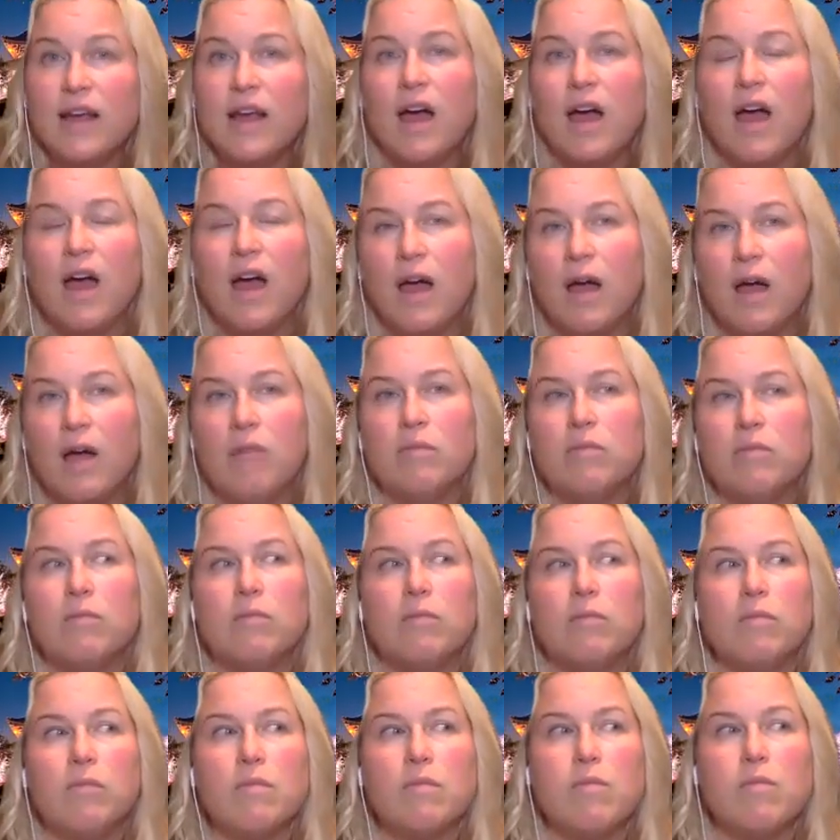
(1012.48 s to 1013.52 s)

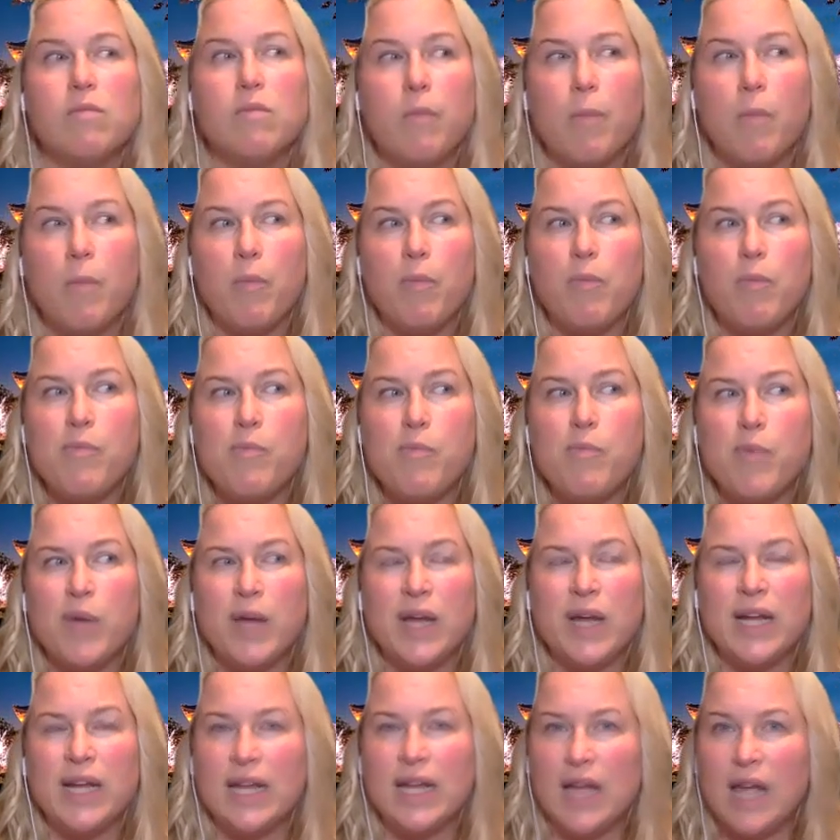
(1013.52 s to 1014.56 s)

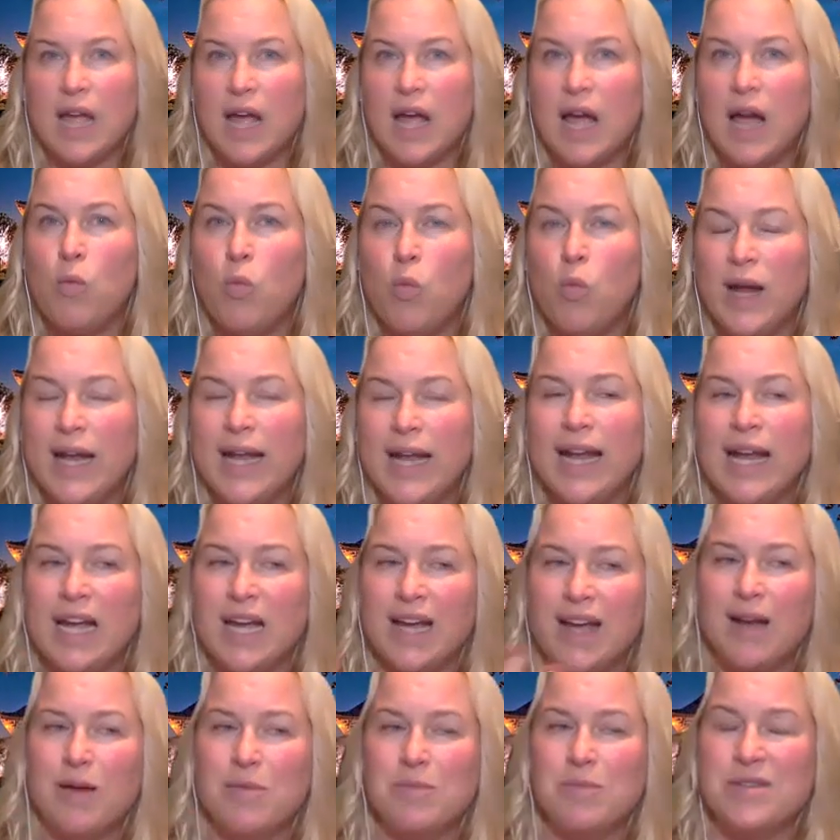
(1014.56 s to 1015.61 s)
But when it
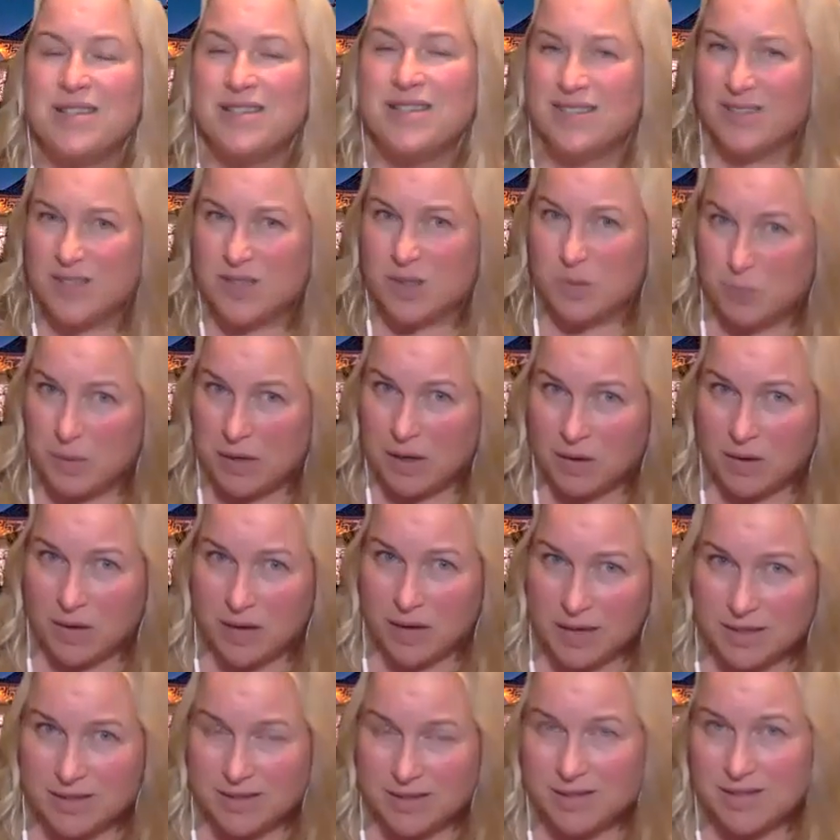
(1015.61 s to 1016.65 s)
comes to
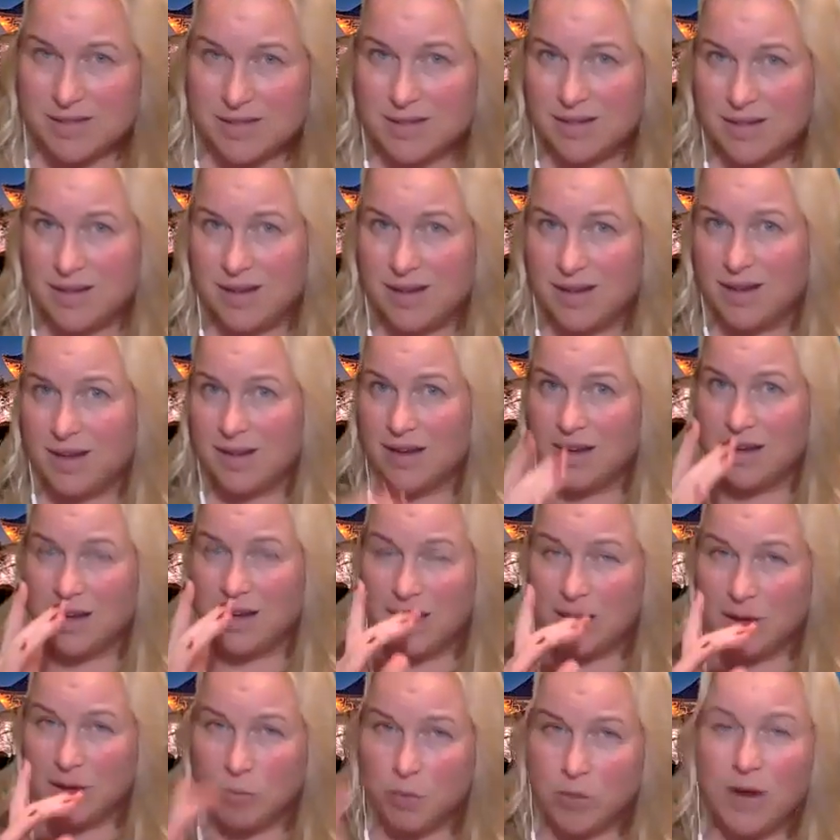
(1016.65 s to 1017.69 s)
spirits,
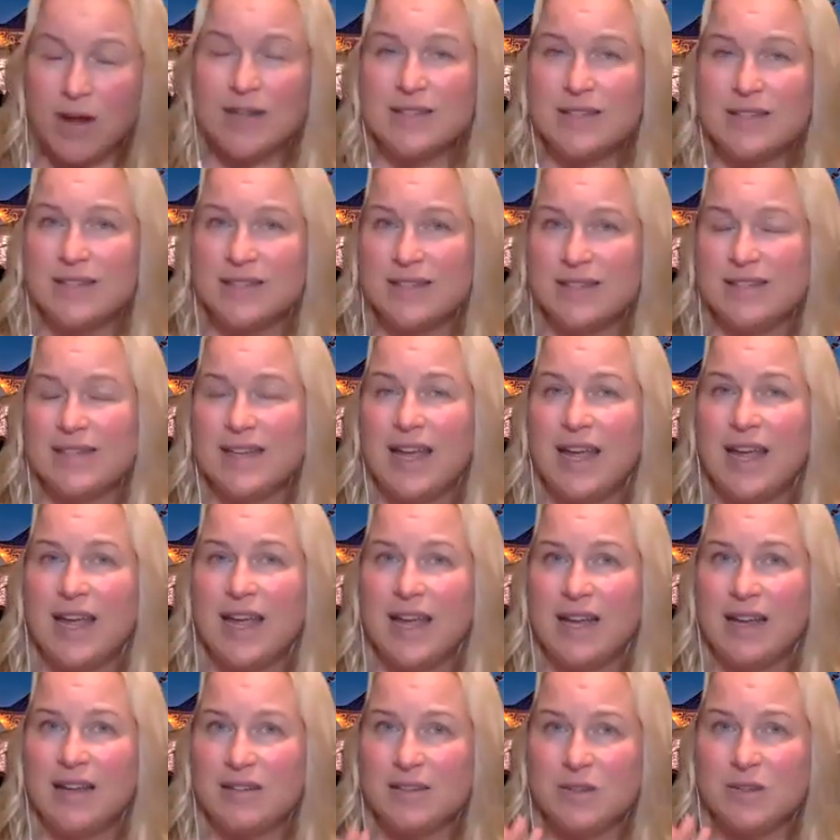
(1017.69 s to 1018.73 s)
I want to
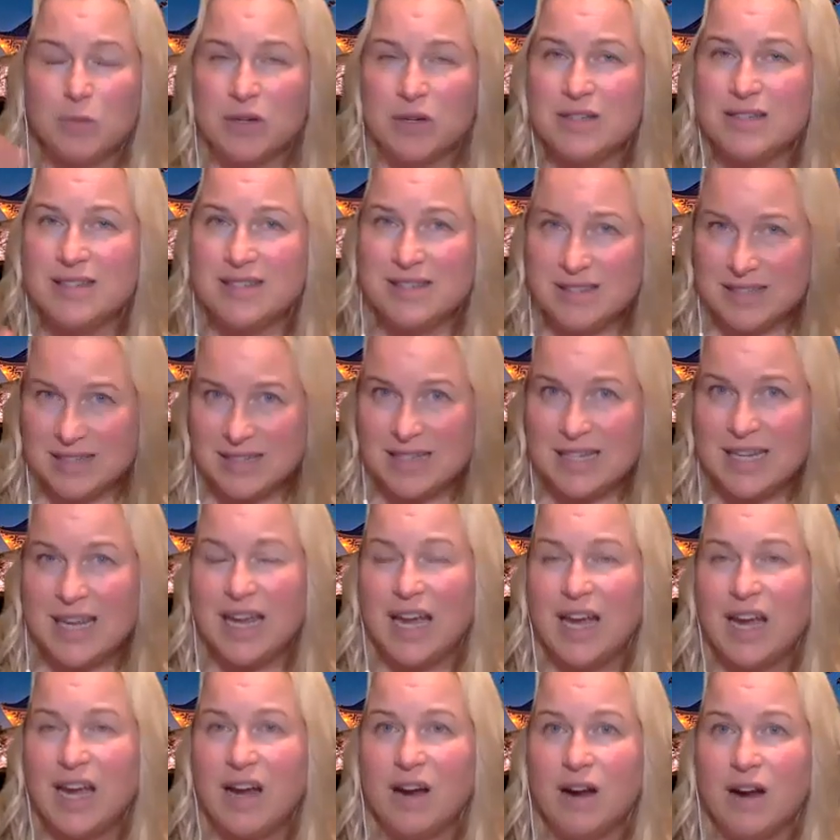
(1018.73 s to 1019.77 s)
say spirit doesn't
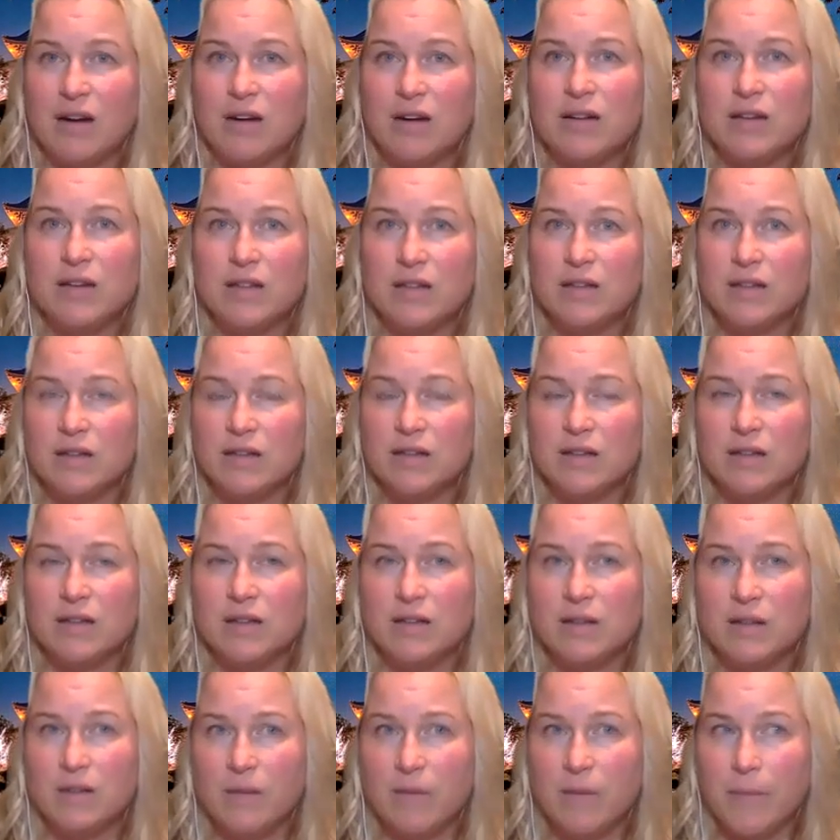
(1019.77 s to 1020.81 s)
care,
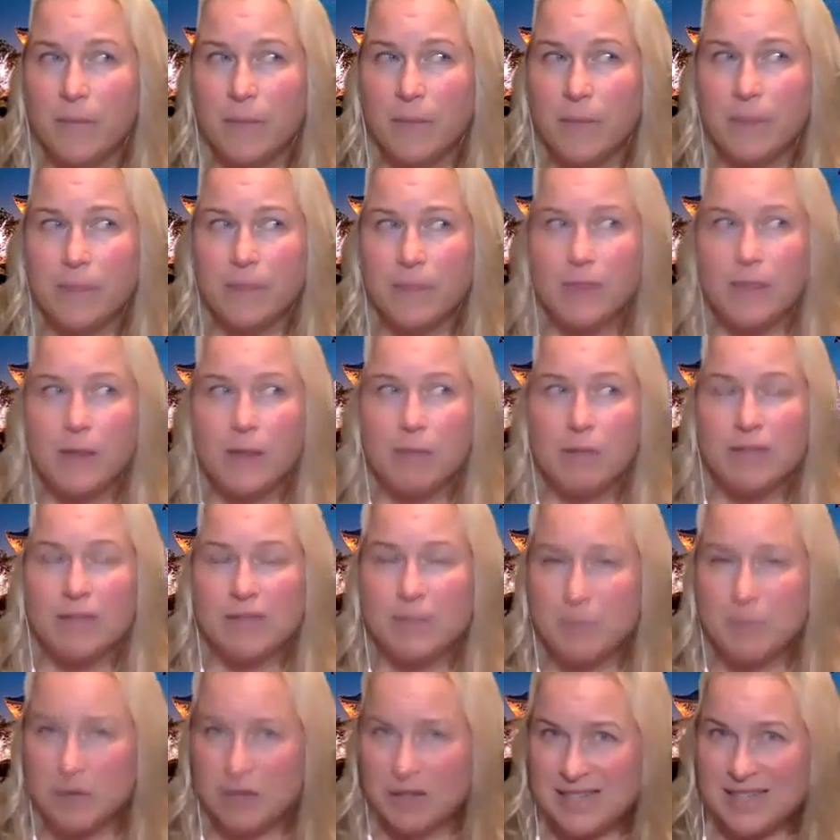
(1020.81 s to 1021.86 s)
but
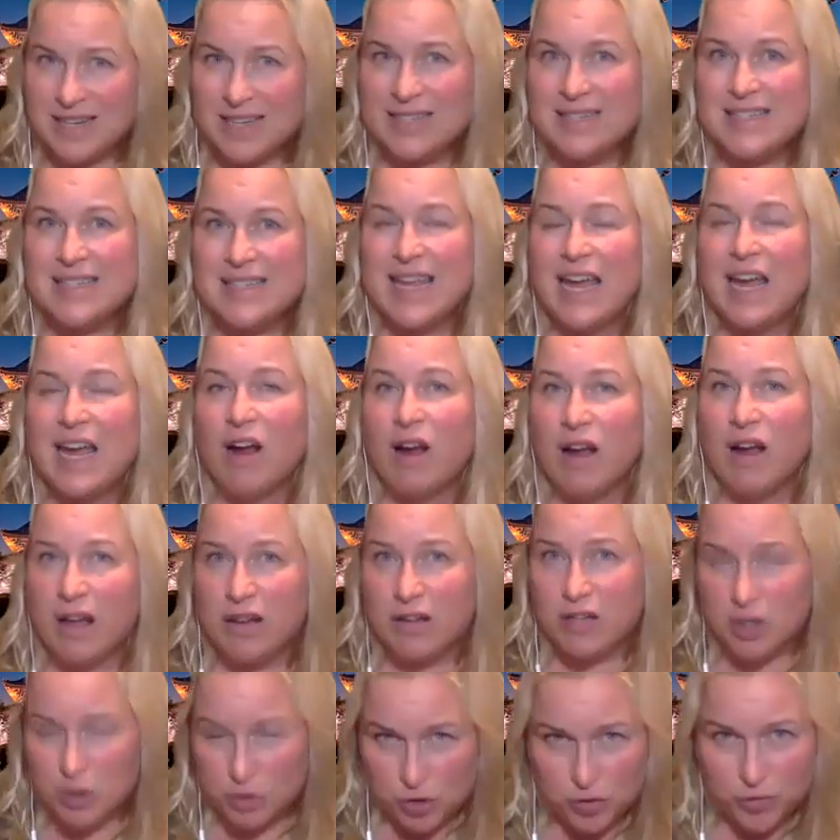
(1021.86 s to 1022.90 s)
spirit does care how
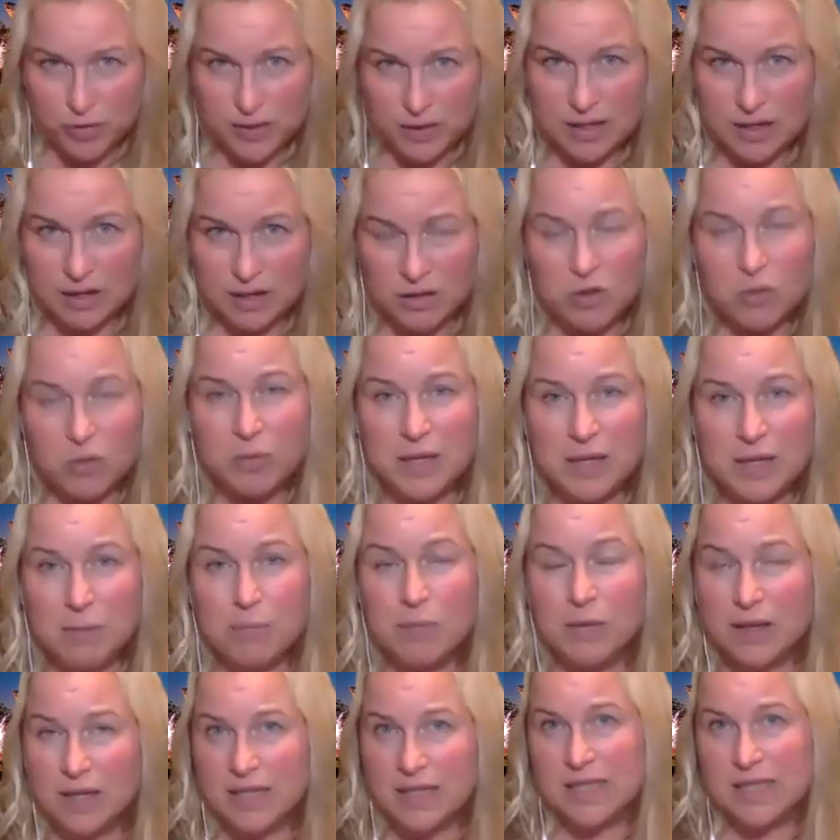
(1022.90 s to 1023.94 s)
you treat other people in